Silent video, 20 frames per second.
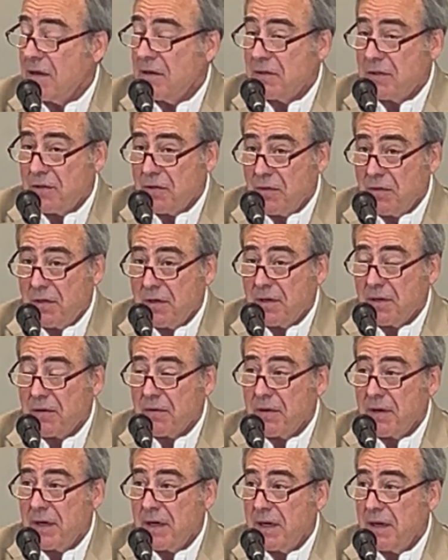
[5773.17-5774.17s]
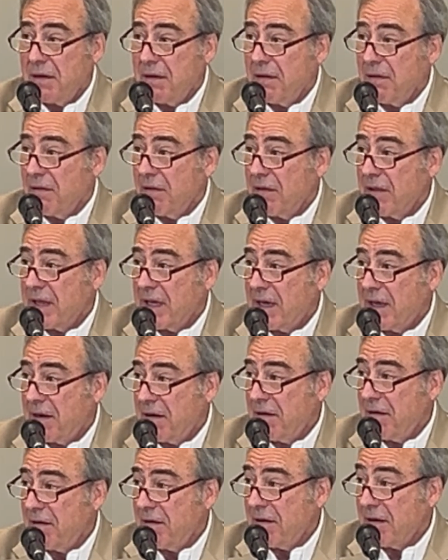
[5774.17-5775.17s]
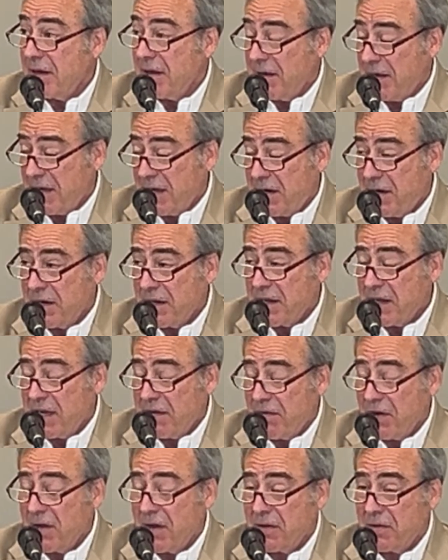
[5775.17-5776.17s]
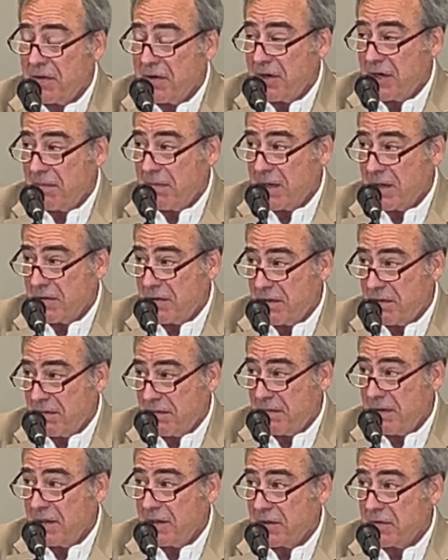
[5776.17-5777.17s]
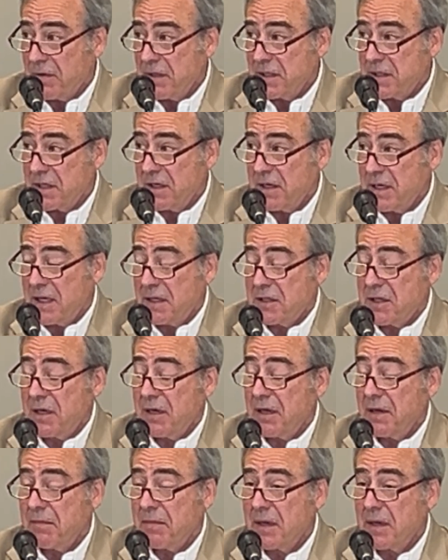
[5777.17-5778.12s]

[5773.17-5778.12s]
To the degree that I added a caveat there about the increase in density.